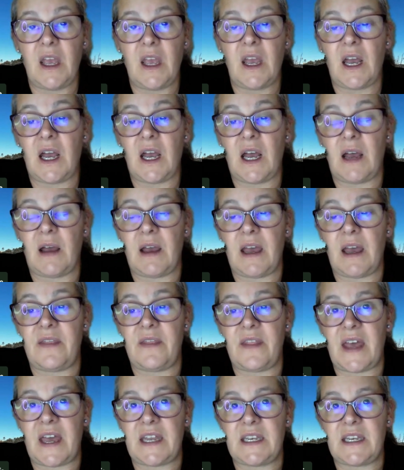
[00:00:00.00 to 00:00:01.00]

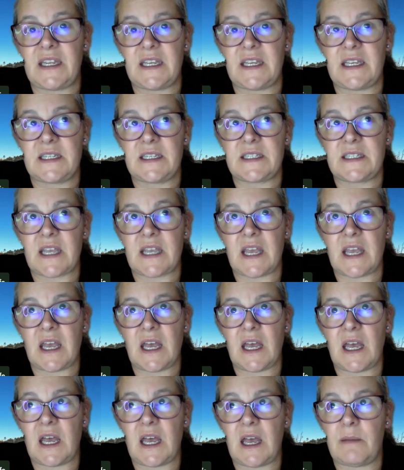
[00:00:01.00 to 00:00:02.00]
And that is
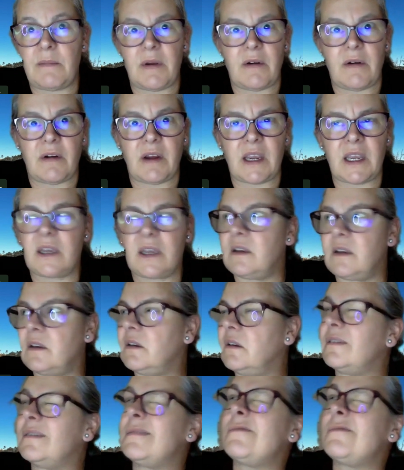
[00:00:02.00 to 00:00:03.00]

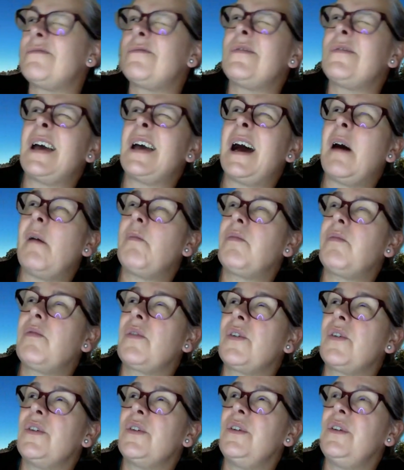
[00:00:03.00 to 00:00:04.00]
American foul
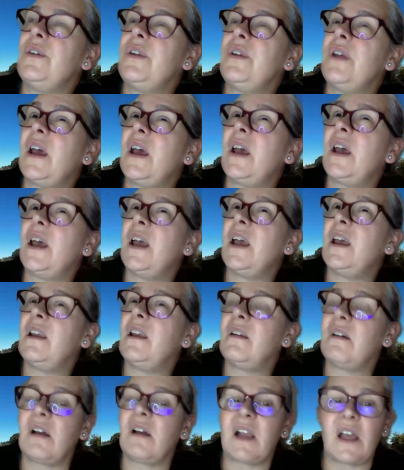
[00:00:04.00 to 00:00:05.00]
brood,
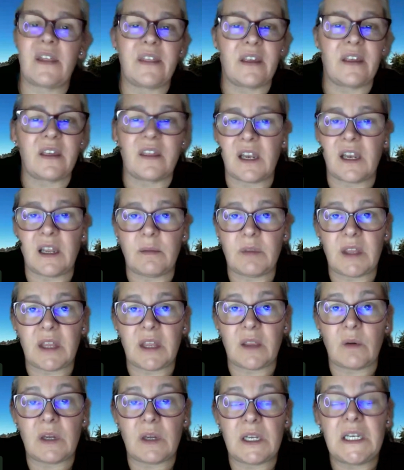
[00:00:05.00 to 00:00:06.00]
and I can't think of the name of the
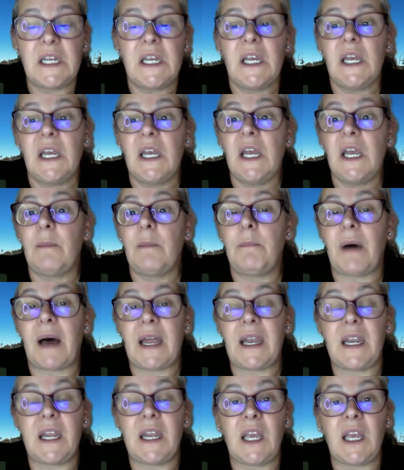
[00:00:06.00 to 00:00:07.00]
other one.
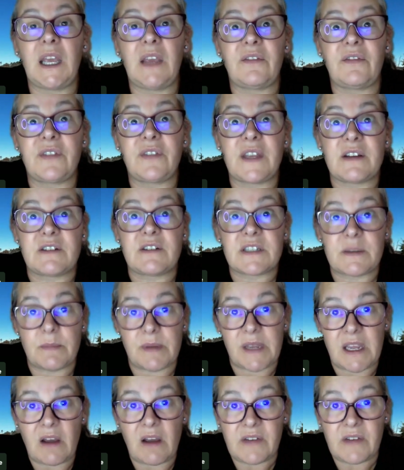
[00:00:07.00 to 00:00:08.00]
But if there is a
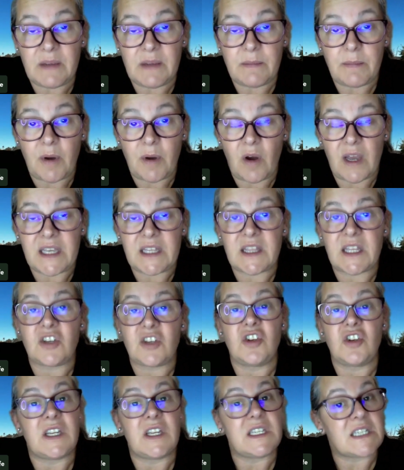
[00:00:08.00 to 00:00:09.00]
beehive nearby, then
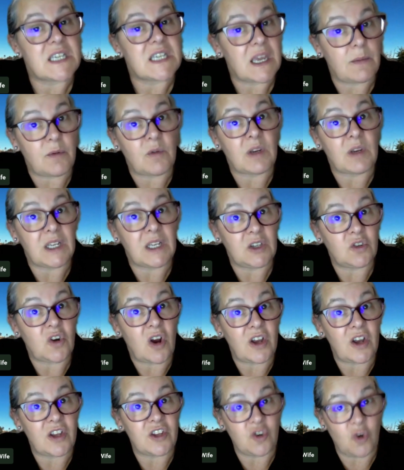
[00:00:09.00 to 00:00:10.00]
you need to keep a really good eye
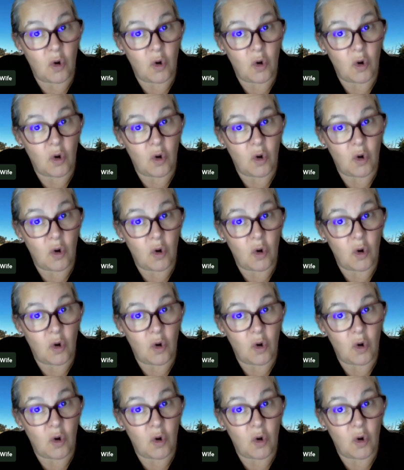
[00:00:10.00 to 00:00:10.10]
on your